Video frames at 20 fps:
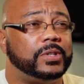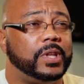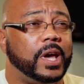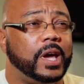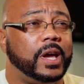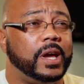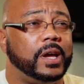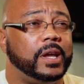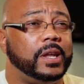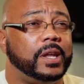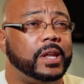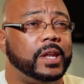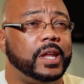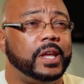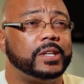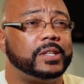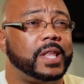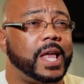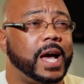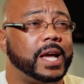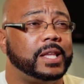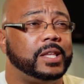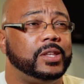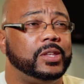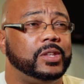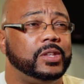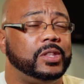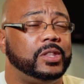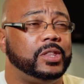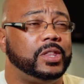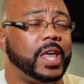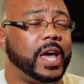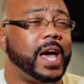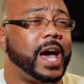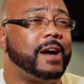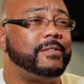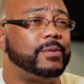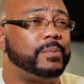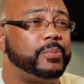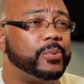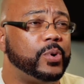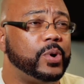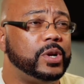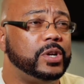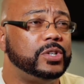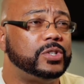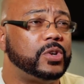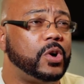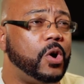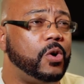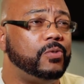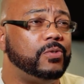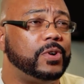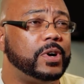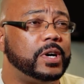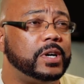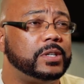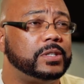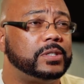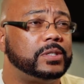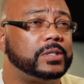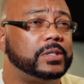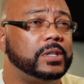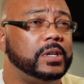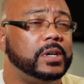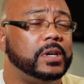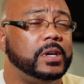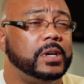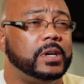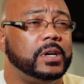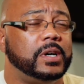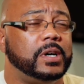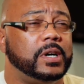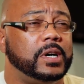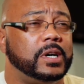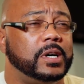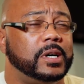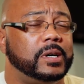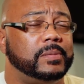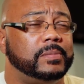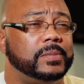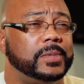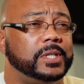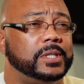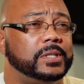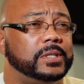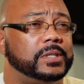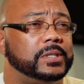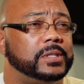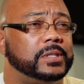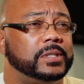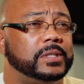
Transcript: They it's like they have a privilege over us. Um, it's